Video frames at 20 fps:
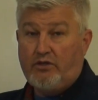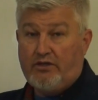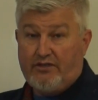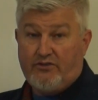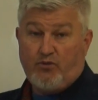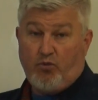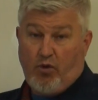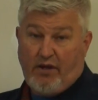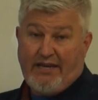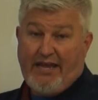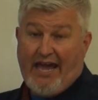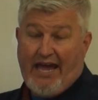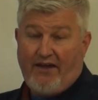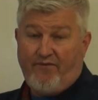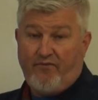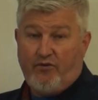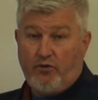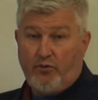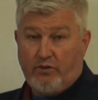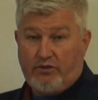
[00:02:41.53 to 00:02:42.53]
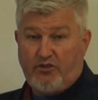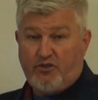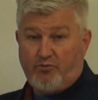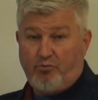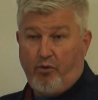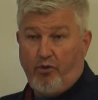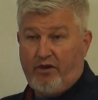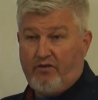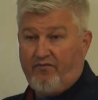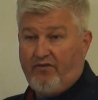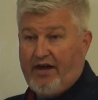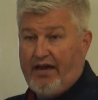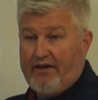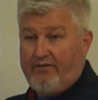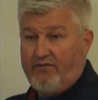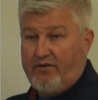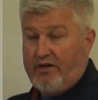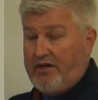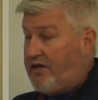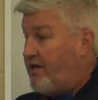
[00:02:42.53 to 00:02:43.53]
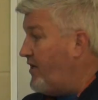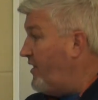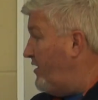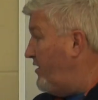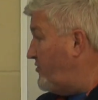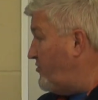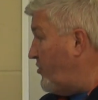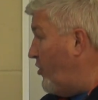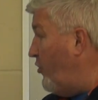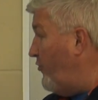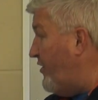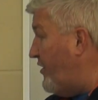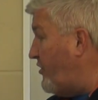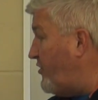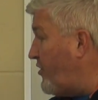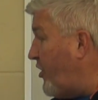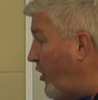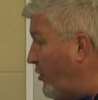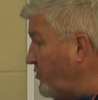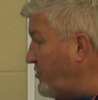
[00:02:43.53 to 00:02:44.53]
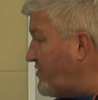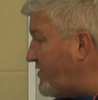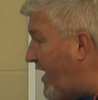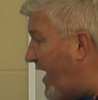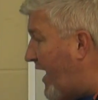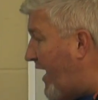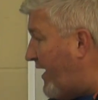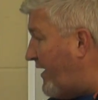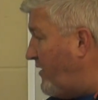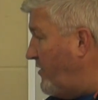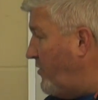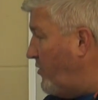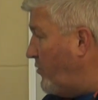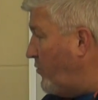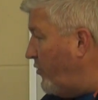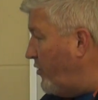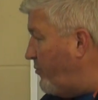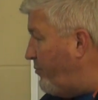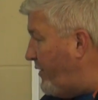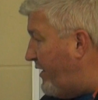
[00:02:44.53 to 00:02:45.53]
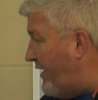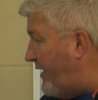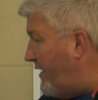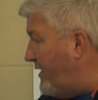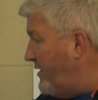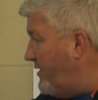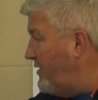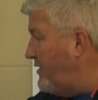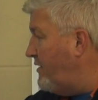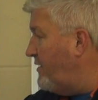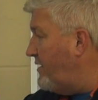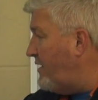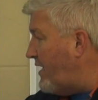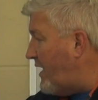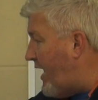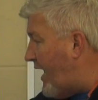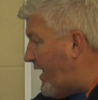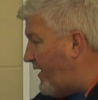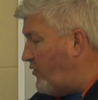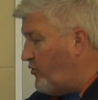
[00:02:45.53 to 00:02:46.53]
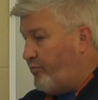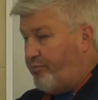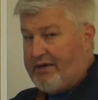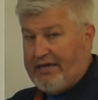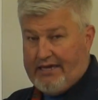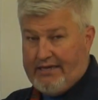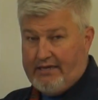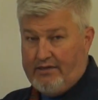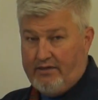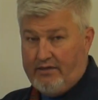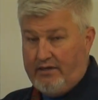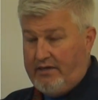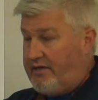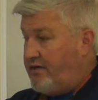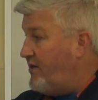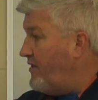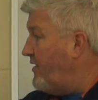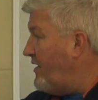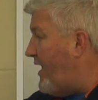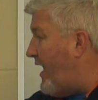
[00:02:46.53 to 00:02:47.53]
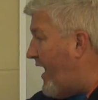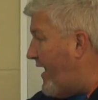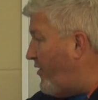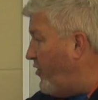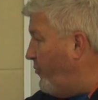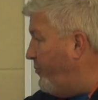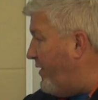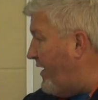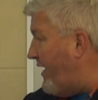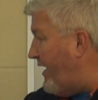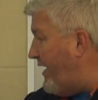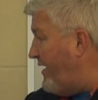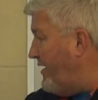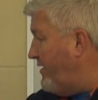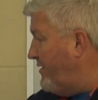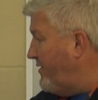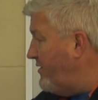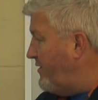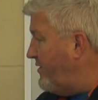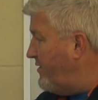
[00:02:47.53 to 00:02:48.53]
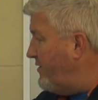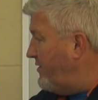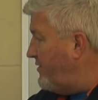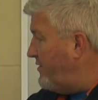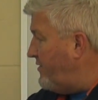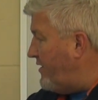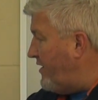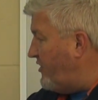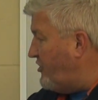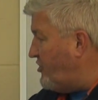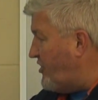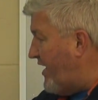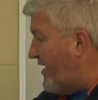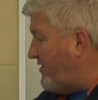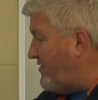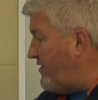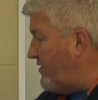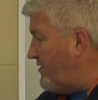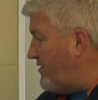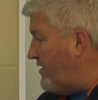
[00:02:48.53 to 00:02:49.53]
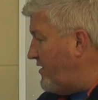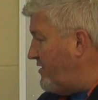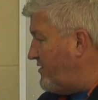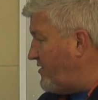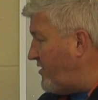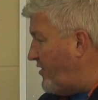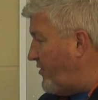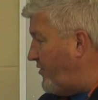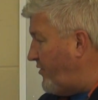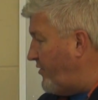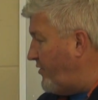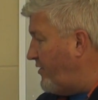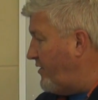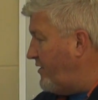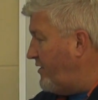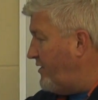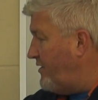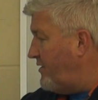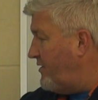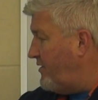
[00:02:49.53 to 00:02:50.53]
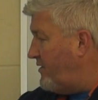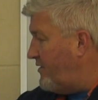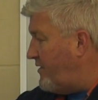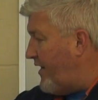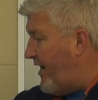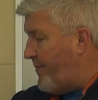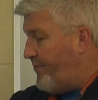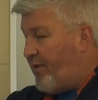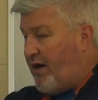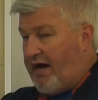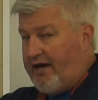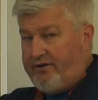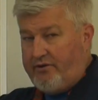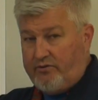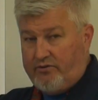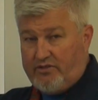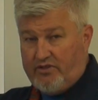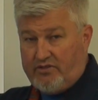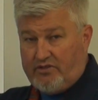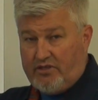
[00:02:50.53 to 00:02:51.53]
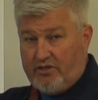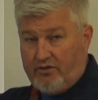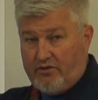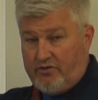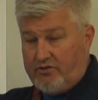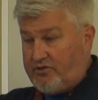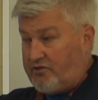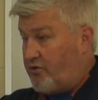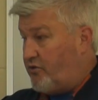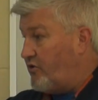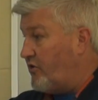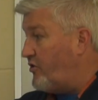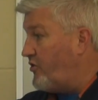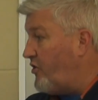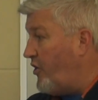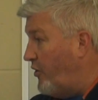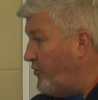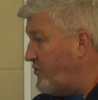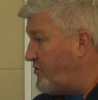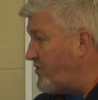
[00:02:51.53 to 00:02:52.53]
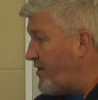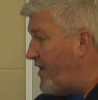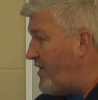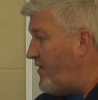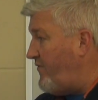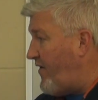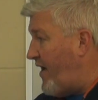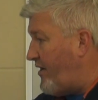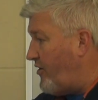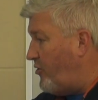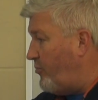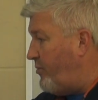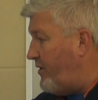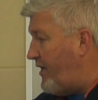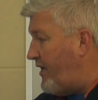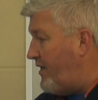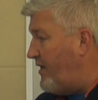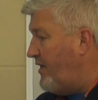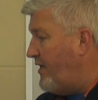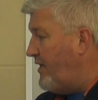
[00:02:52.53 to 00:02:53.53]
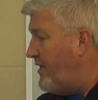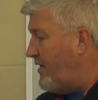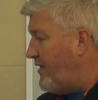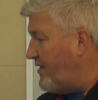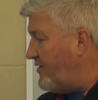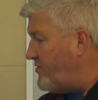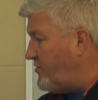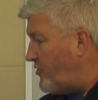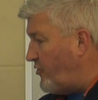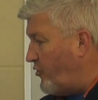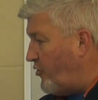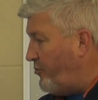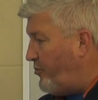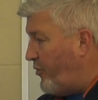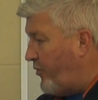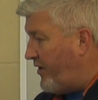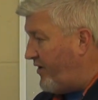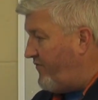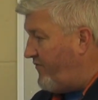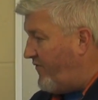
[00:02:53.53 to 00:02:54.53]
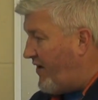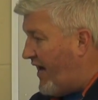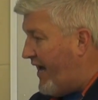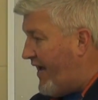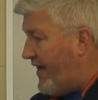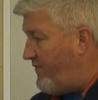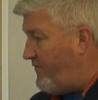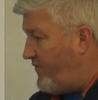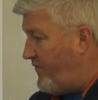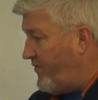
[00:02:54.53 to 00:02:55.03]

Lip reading: is 1/2, which is 0.5. So the cosine would be angle B. Angle B, the adjacent is here, the hypotenuse is here, so the cosine of angle B is 0.5.